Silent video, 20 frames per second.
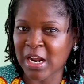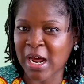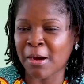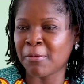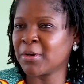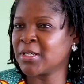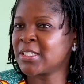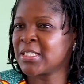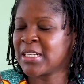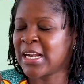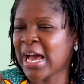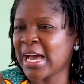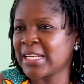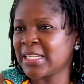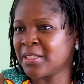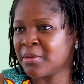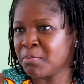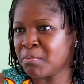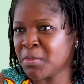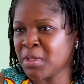I wasn't
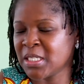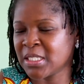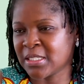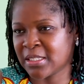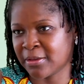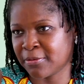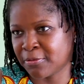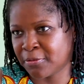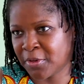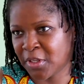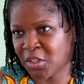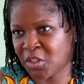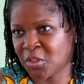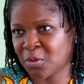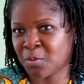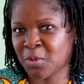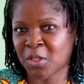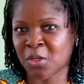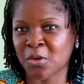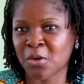adding meat and
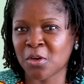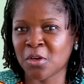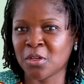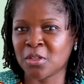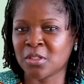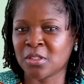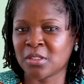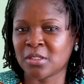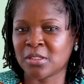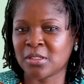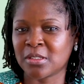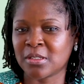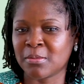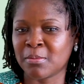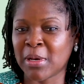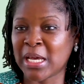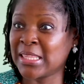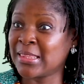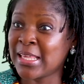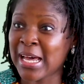fish because
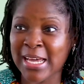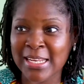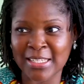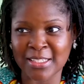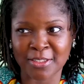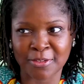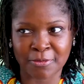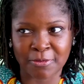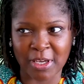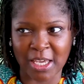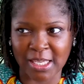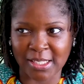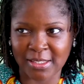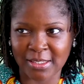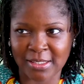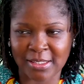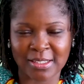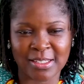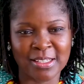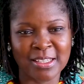my dad is vet.